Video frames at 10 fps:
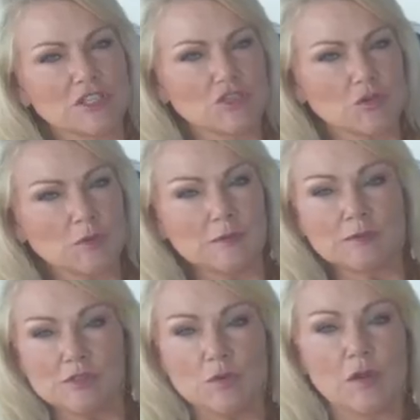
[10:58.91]

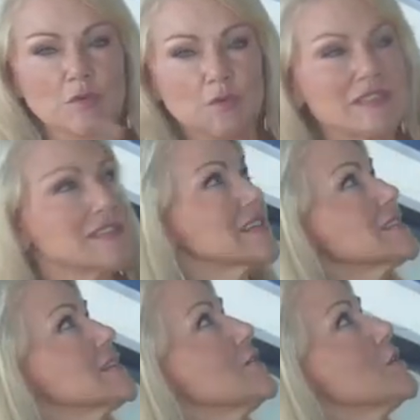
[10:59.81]
contributes to our
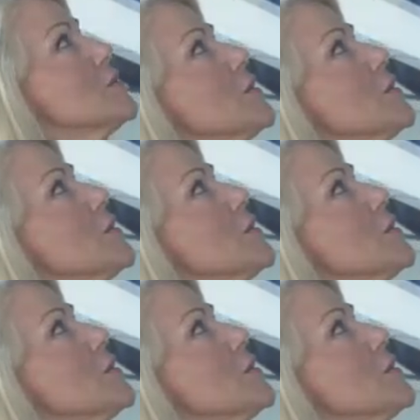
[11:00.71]
360 view